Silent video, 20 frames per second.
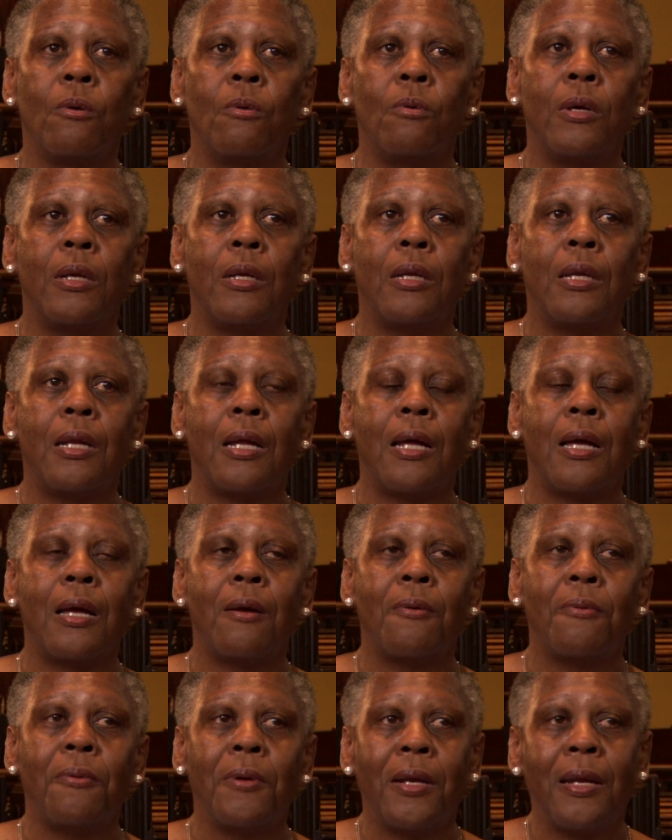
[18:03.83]
When
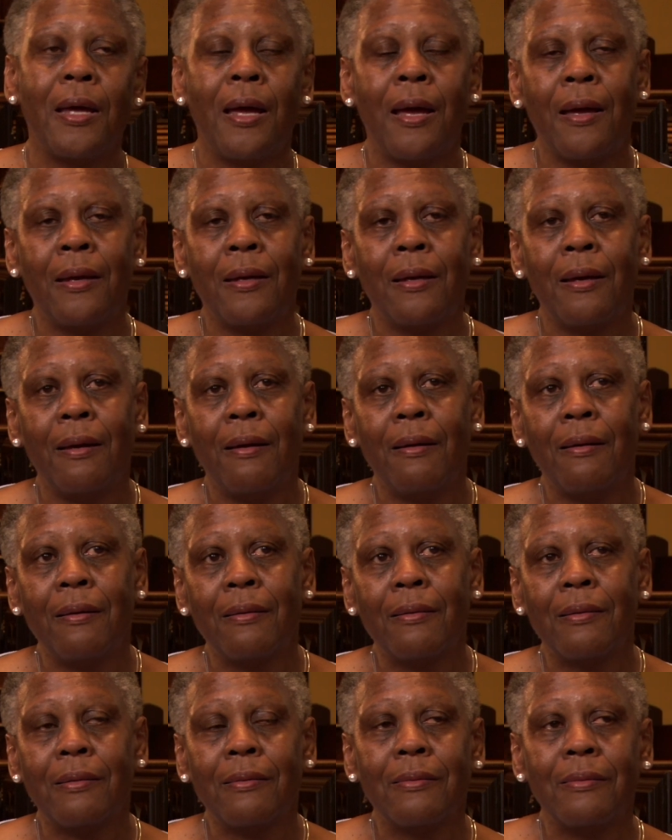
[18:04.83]
I
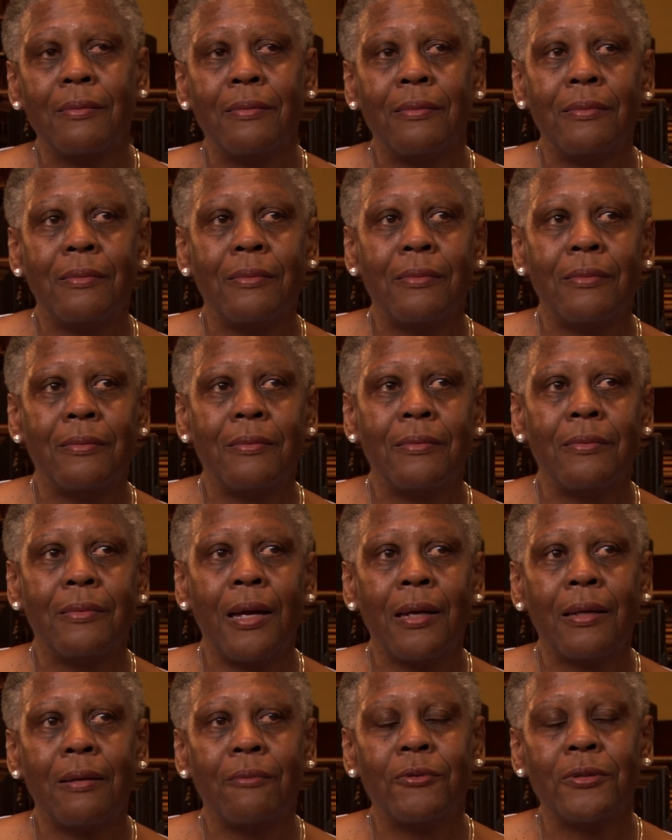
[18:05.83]

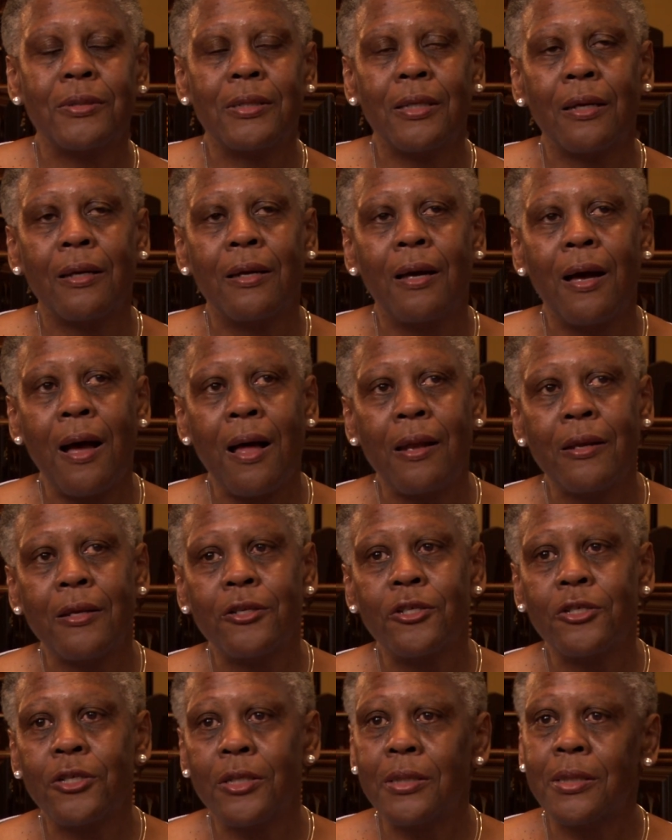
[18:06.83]
was in
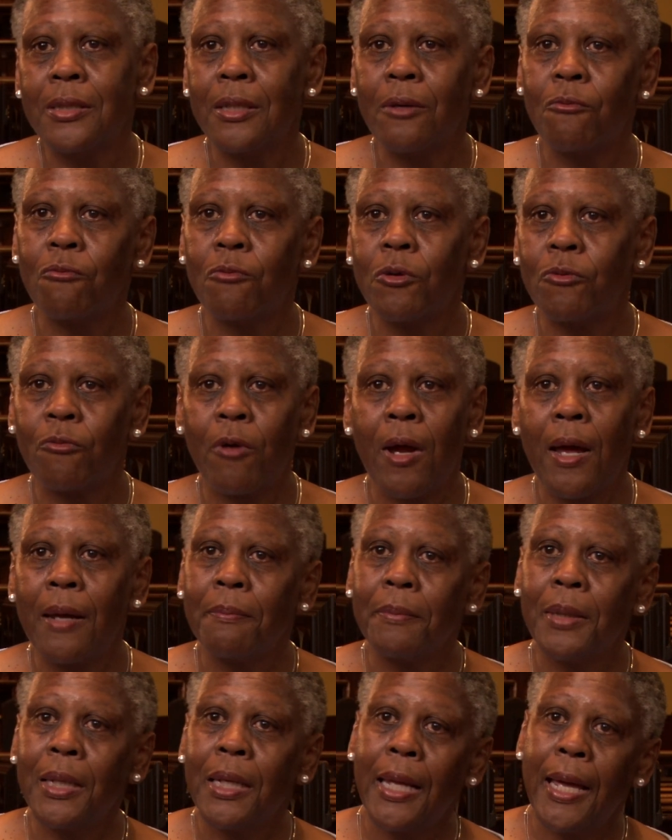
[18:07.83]
college, she would
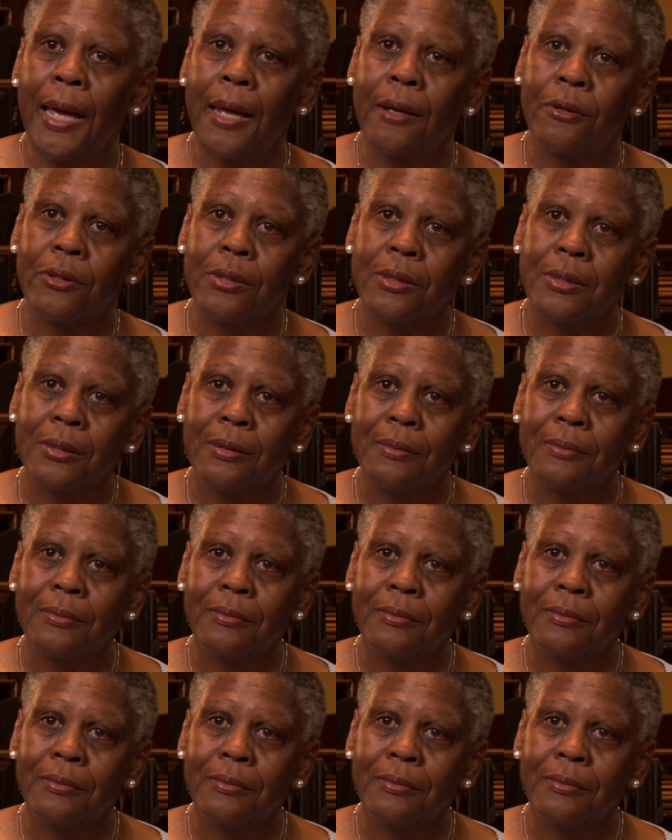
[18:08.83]
write me letters.